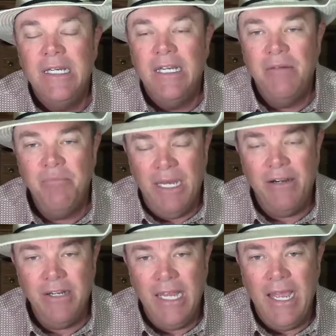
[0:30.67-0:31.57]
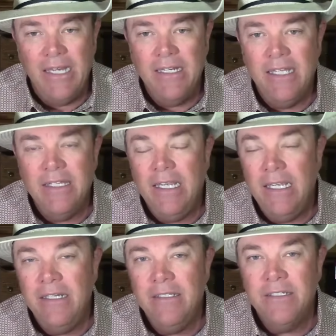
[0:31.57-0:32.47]
And better yet, at the
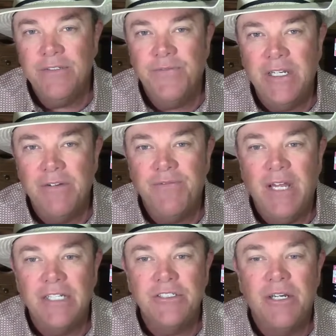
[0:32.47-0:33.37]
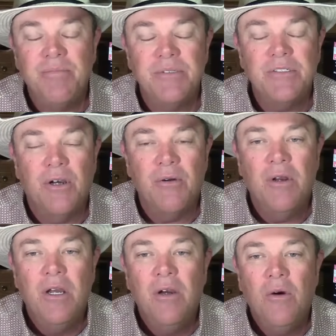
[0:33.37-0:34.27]
end of this Feeder Flash
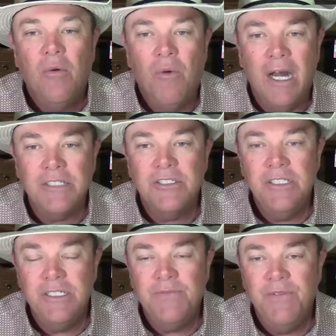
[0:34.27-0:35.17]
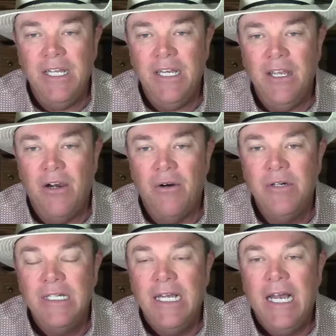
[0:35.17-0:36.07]
episode, watch this
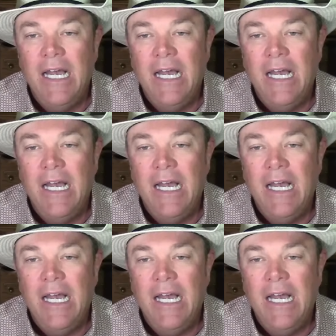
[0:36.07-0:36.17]
video.